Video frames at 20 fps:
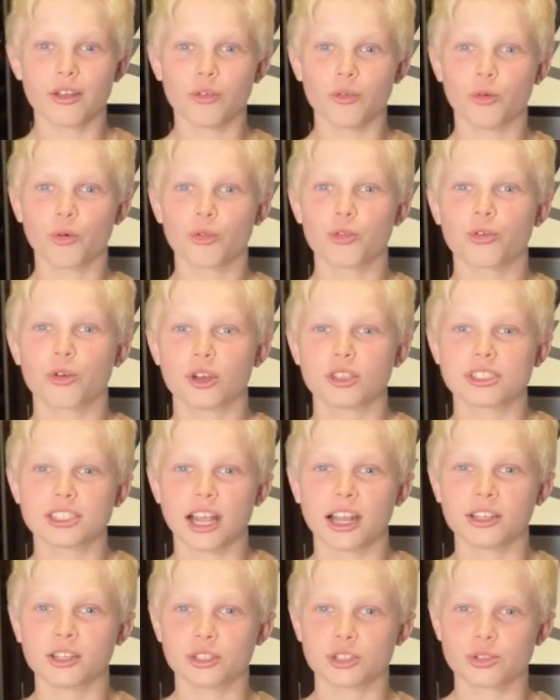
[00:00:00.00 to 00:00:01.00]
North Coast
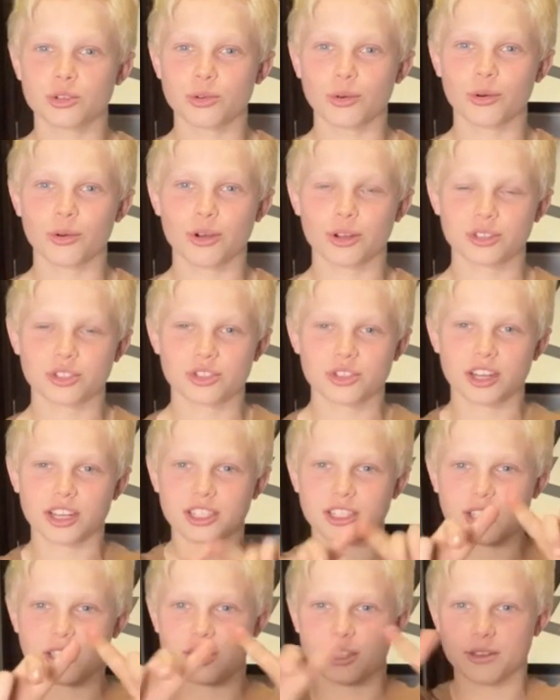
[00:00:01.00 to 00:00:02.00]
underscore
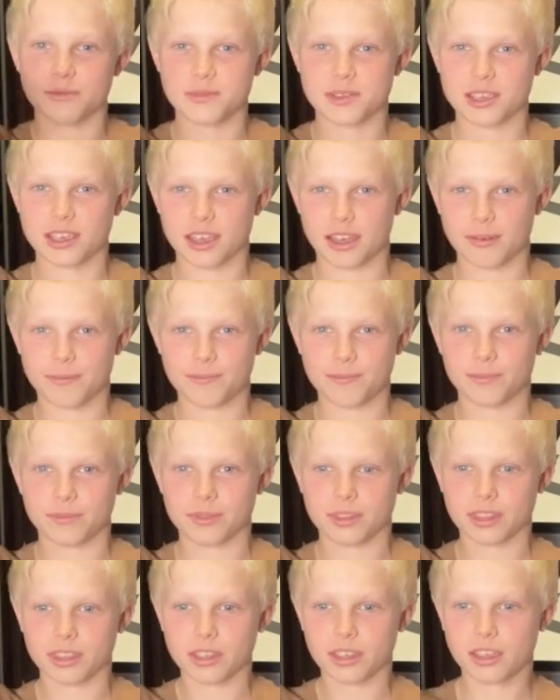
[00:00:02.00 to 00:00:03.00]
constrictors over here.
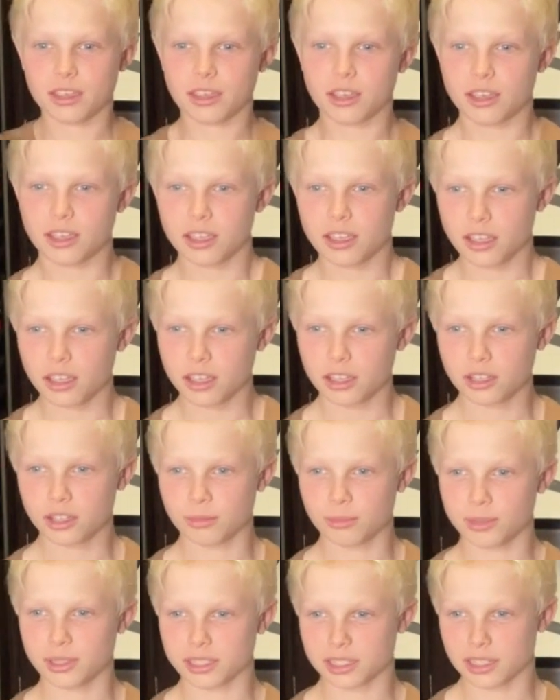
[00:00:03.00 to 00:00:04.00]

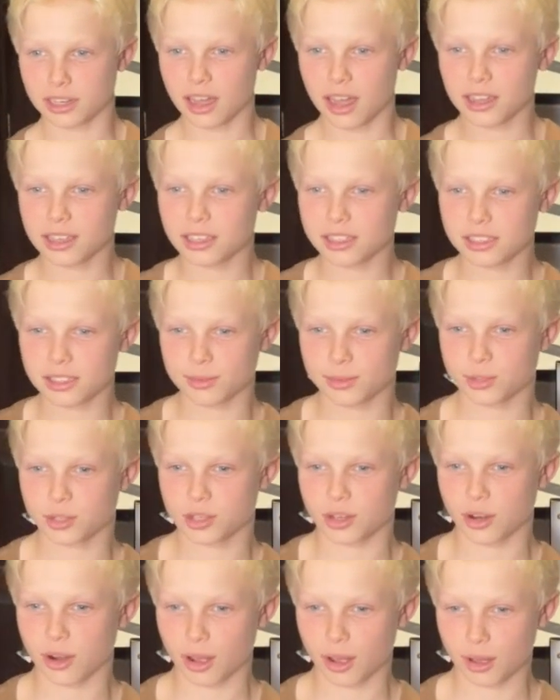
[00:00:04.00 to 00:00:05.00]
You must like and
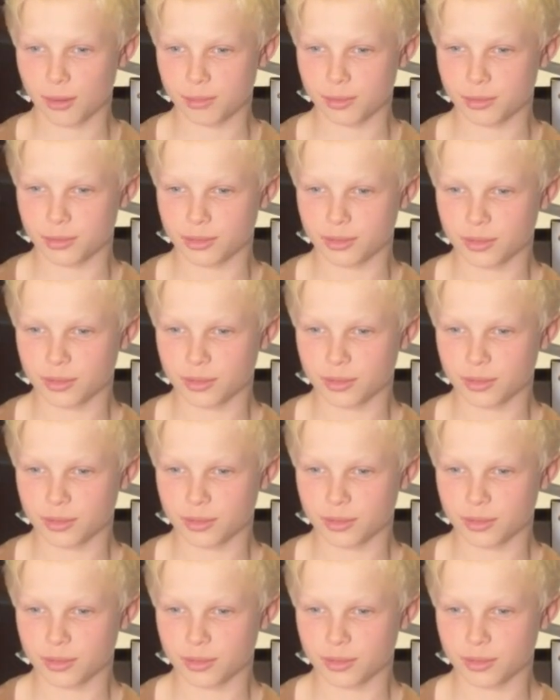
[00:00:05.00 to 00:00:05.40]
subscribe.